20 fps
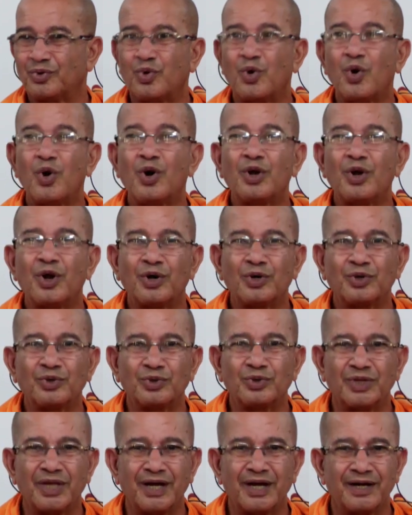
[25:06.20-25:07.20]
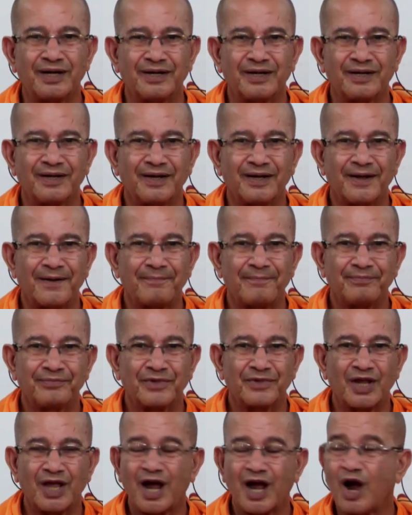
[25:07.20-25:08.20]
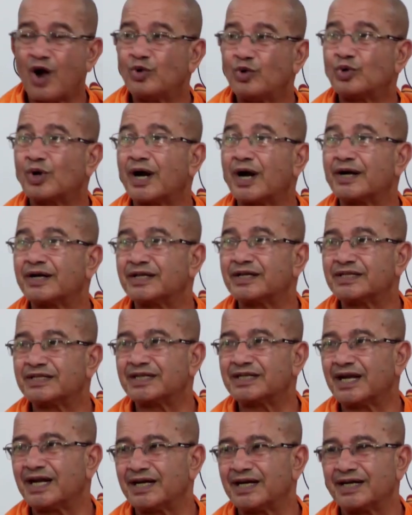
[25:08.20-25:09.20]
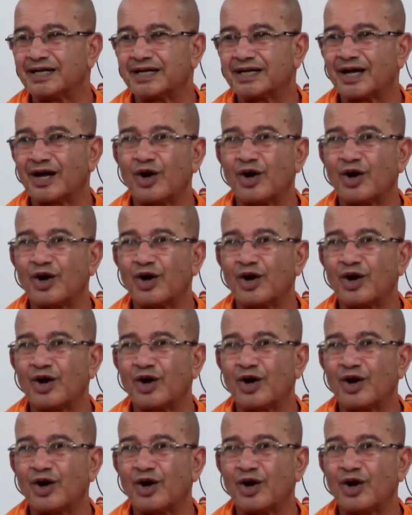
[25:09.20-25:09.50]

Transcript: hold on to that, how to understand it,